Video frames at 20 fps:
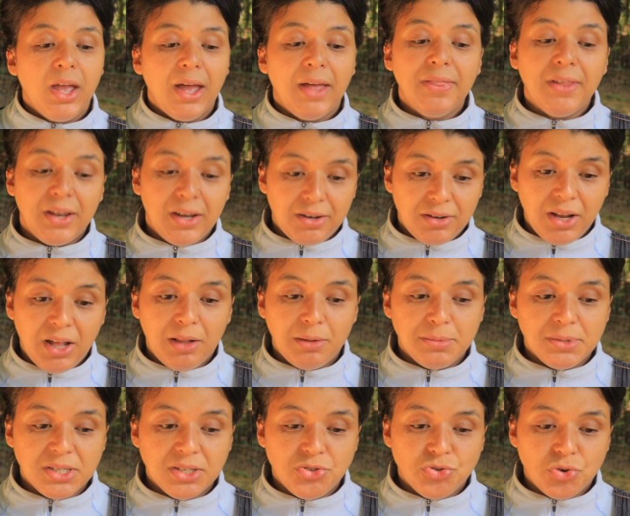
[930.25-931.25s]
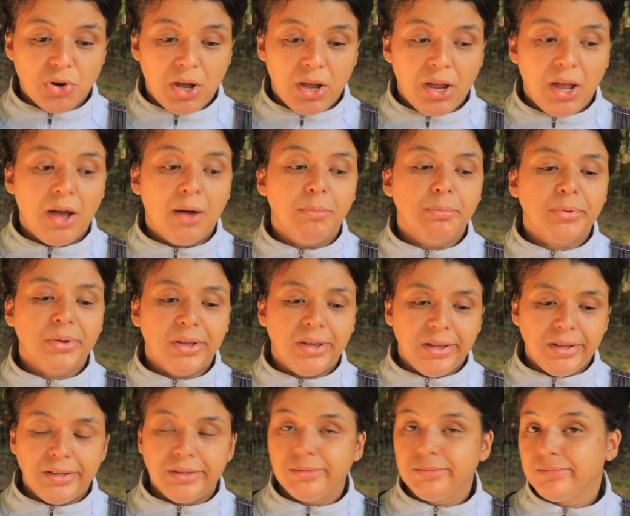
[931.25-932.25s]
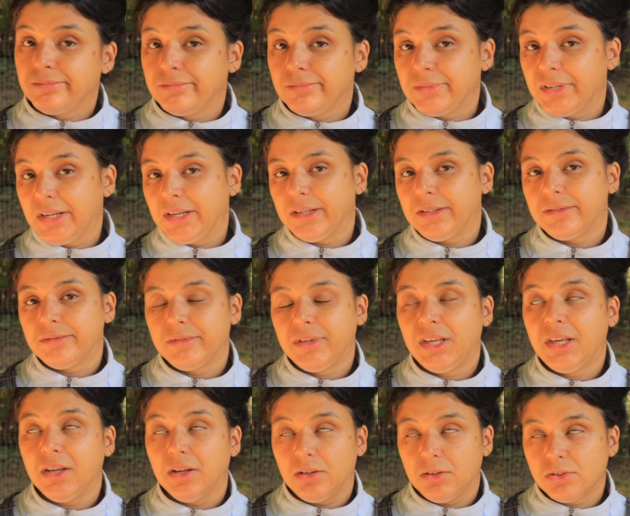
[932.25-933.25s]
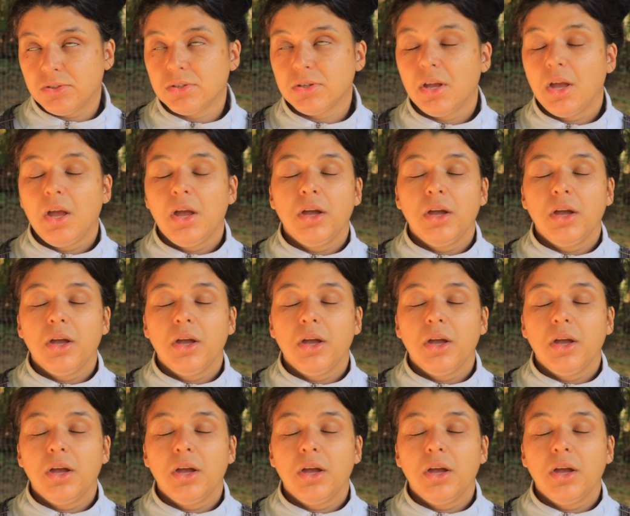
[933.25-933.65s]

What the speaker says: and that helps it dry up and it heals.